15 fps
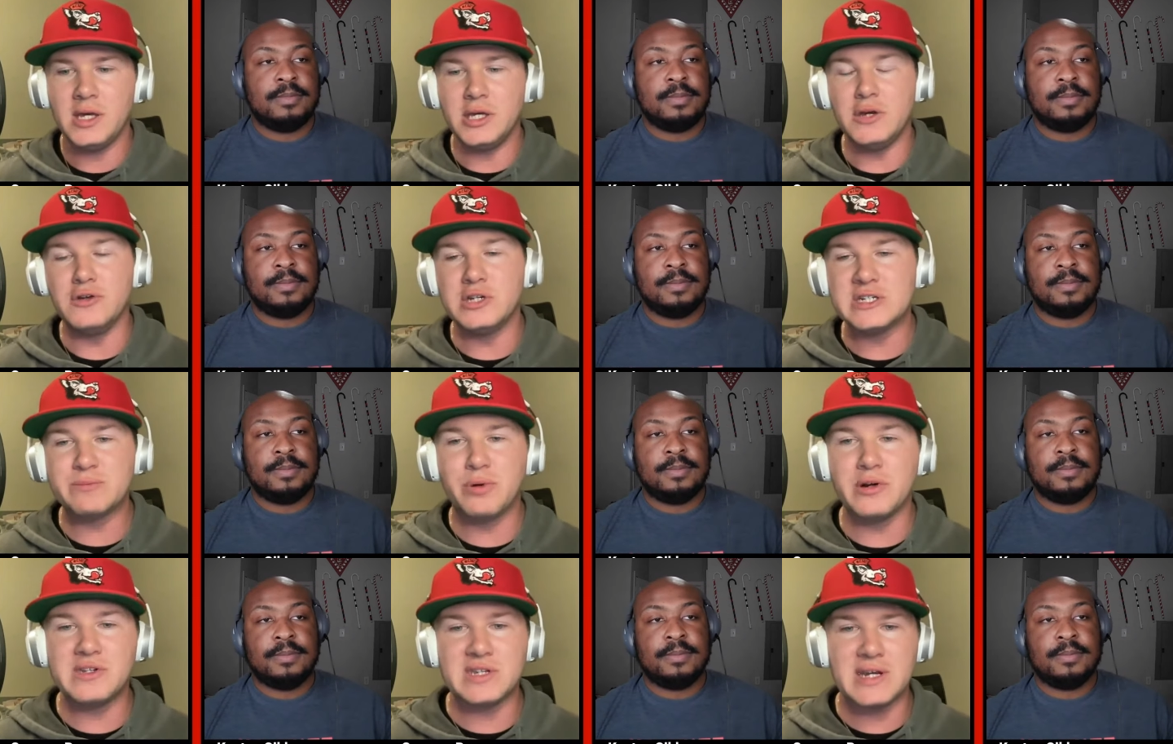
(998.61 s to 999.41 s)
Speaker 1: You just
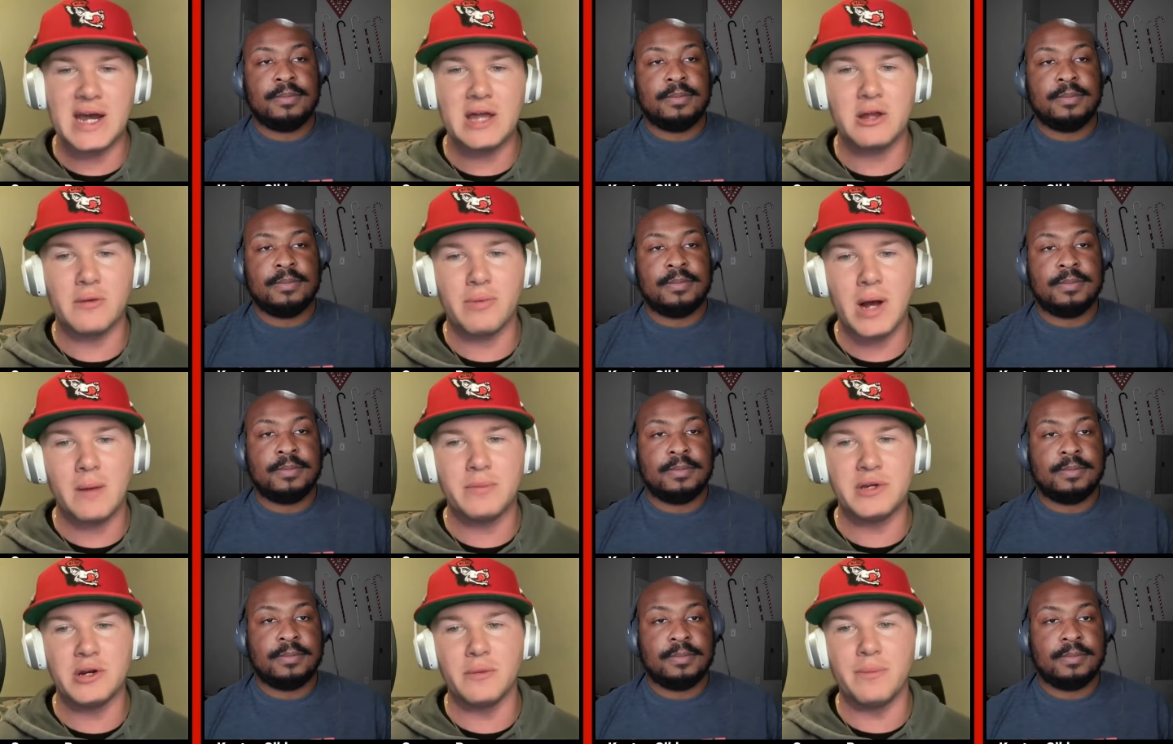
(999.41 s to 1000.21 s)
put together
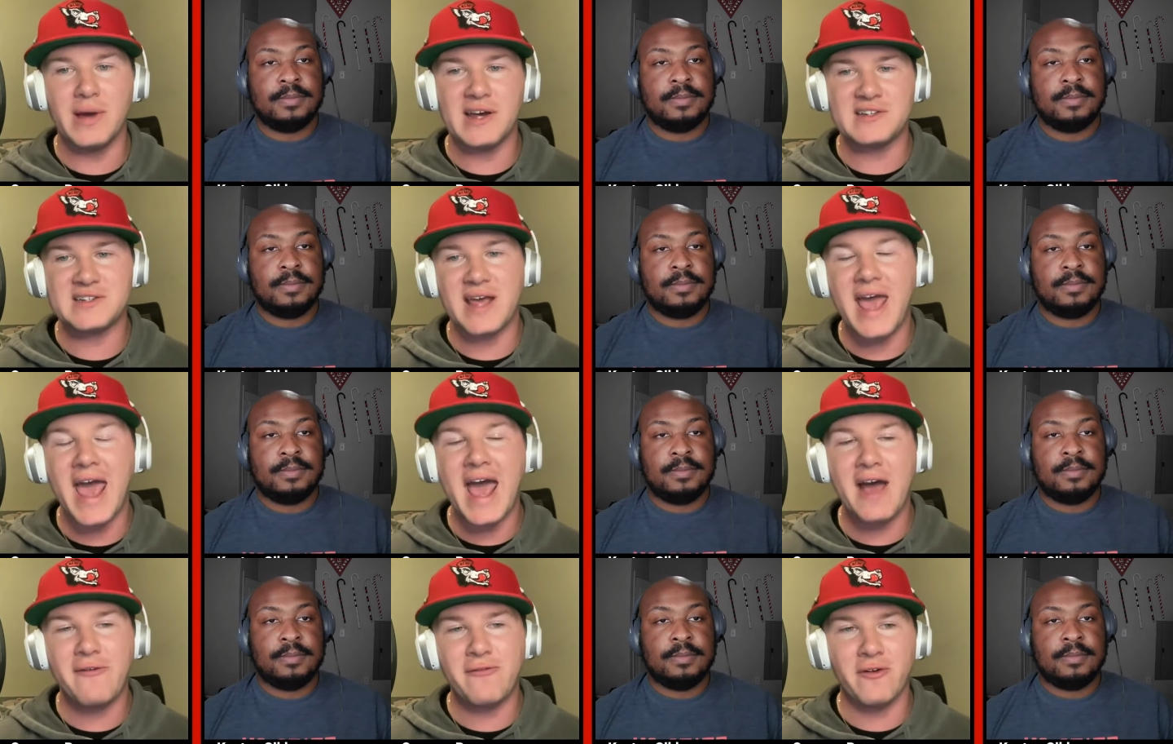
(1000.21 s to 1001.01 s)
probably your best
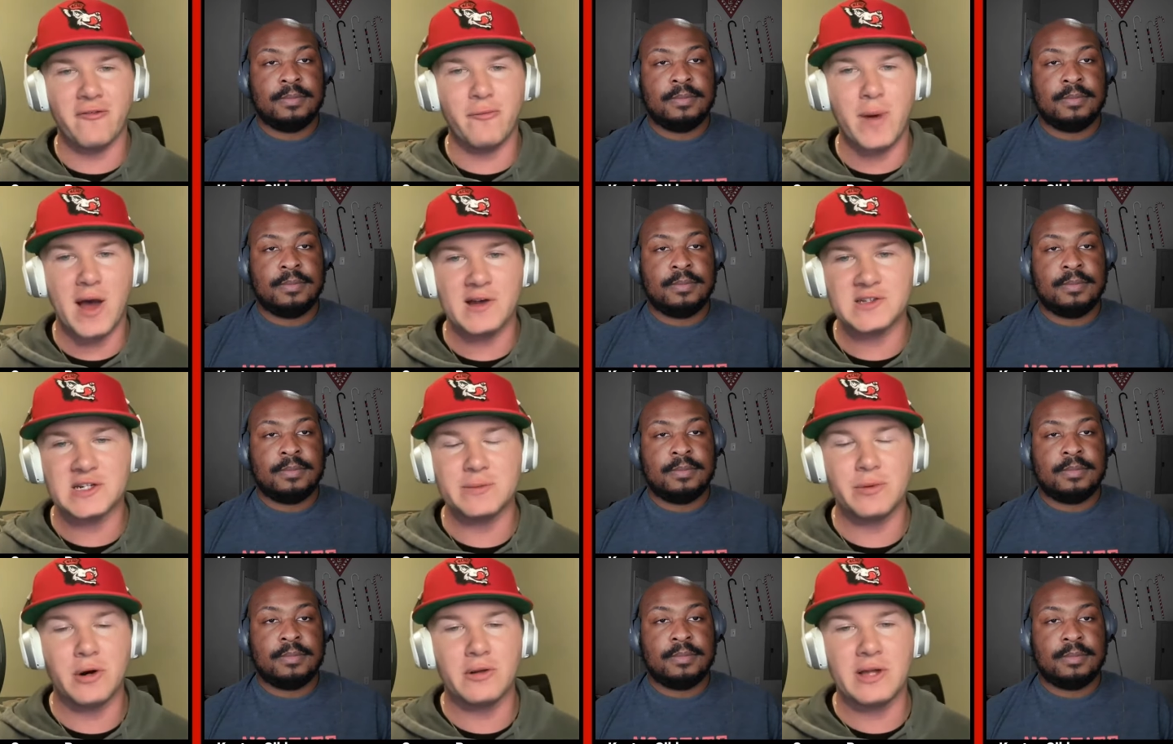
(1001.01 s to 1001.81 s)
half of
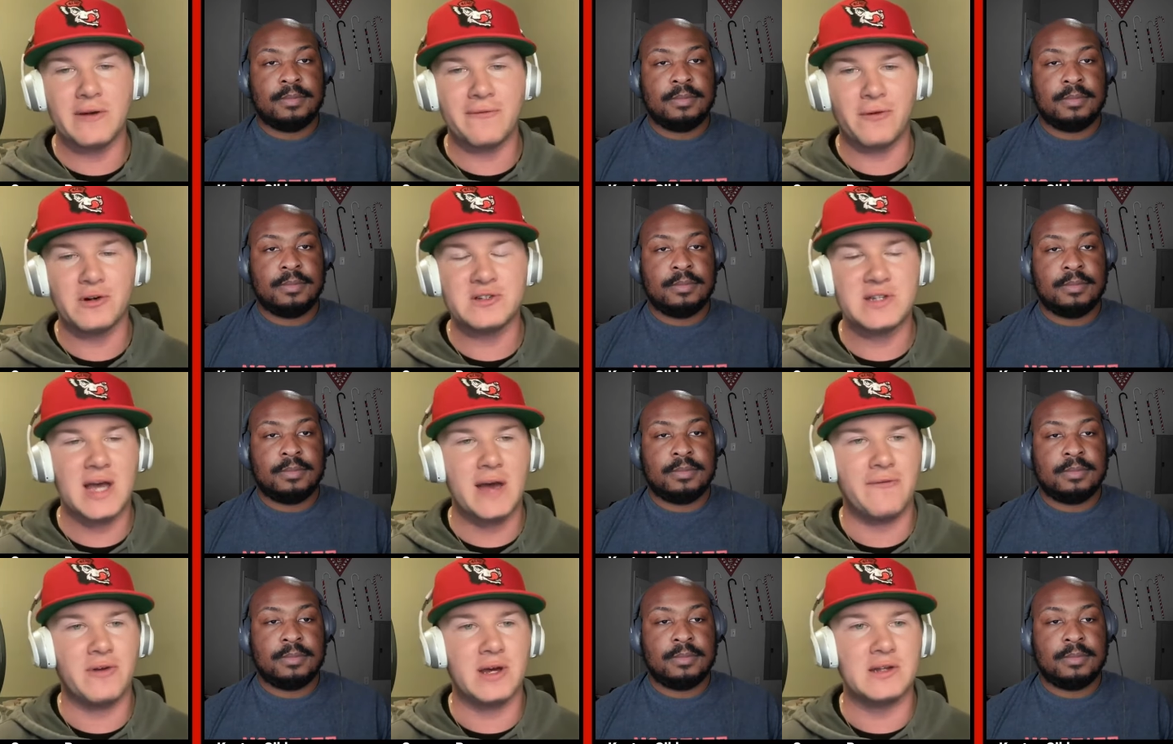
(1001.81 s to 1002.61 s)
basketball, that first
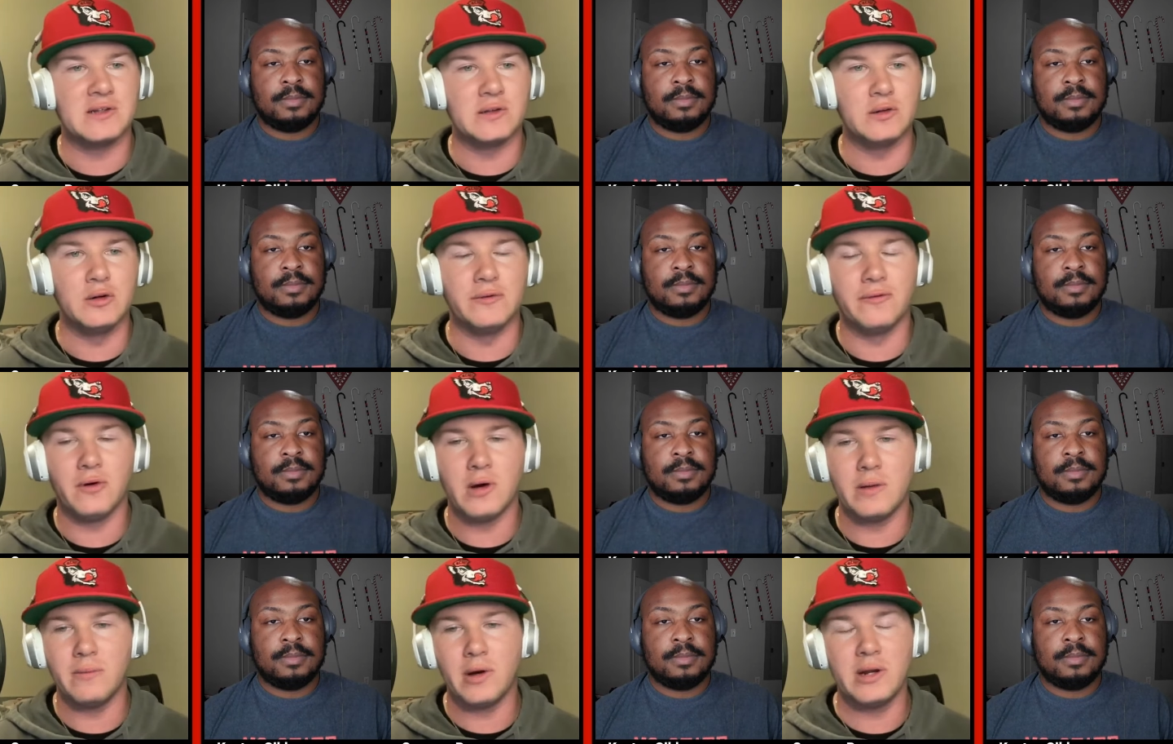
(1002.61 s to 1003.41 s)
half against Louisville
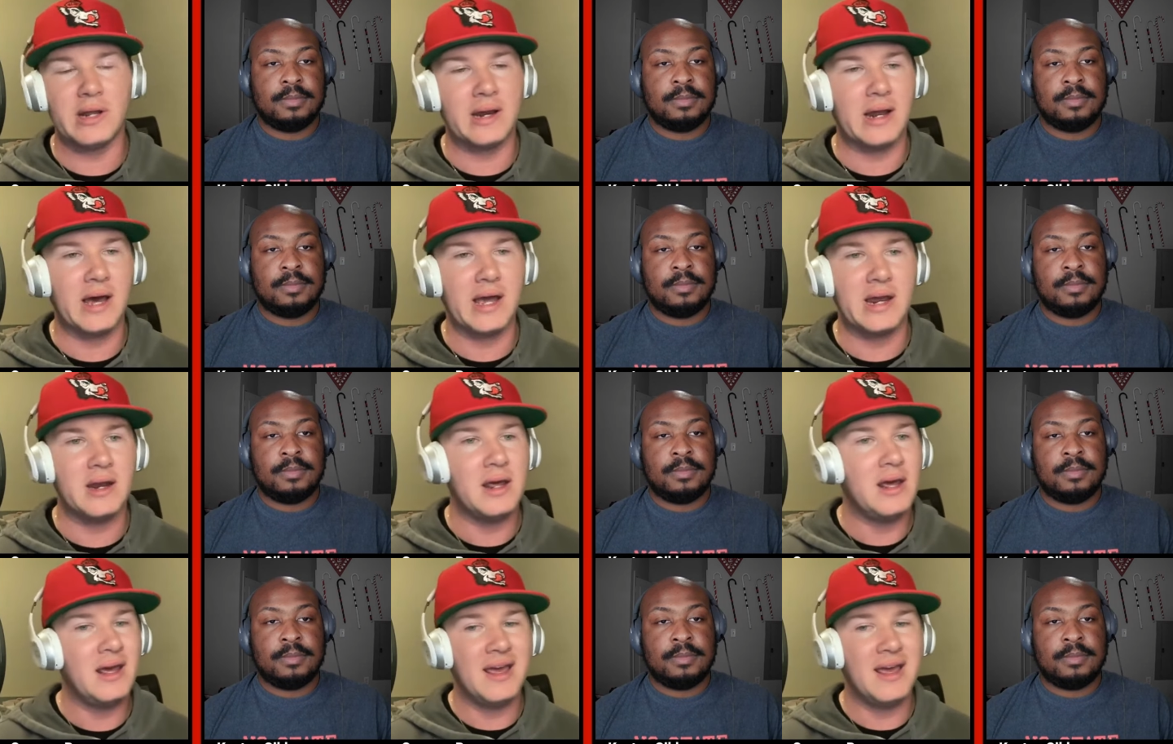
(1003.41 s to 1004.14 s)
on Monday night.